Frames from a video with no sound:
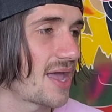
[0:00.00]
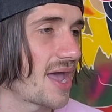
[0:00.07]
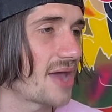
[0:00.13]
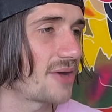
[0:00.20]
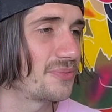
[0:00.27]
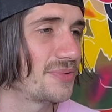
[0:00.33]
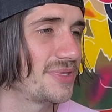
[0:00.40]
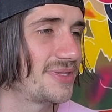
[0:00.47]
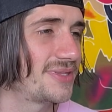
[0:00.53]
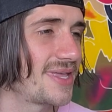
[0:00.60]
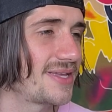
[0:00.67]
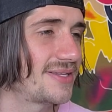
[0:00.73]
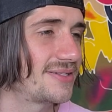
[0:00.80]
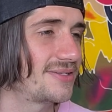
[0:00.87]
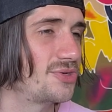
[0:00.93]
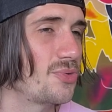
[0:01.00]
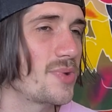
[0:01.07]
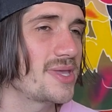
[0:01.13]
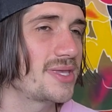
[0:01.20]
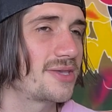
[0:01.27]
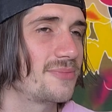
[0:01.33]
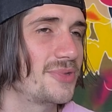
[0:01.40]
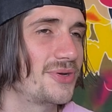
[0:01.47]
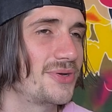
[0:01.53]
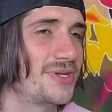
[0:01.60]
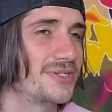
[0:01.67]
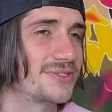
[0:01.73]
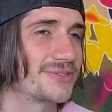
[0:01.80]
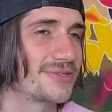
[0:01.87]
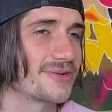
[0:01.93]
I don't really think doing
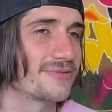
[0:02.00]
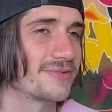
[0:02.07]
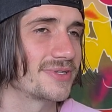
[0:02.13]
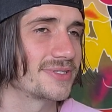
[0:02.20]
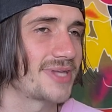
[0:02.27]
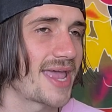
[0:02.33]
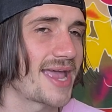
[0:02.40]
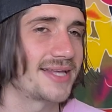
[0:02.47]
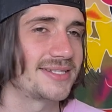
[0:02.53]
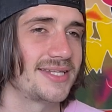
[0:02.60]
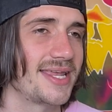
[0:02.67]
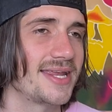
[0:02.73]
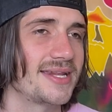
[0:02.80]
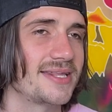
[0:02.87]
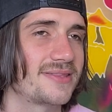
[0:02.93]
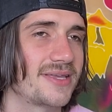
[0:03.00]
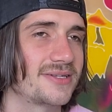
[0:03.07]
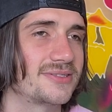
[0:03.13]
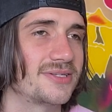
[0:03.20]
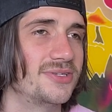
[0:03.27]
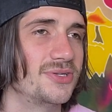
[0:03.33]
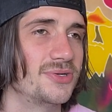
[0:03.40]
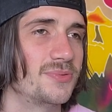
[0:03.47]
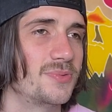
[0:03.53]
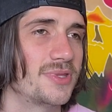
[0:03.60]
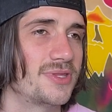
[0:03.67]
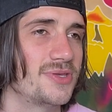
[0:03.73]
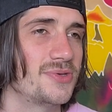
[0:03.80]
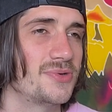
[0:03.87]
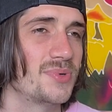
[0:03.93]
community service has anything to do
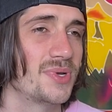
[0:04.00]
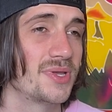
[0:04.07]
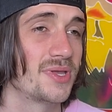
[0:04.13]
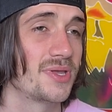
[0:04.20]
with you